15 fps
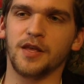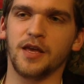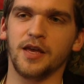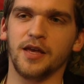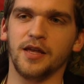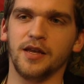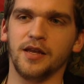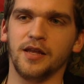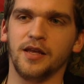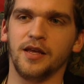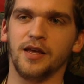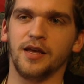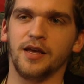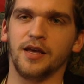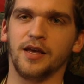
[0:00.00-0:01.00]
And
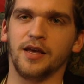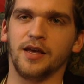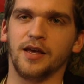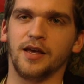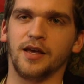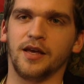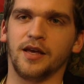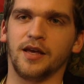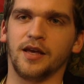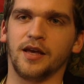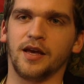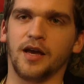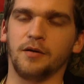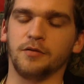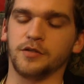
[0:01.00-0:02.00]
I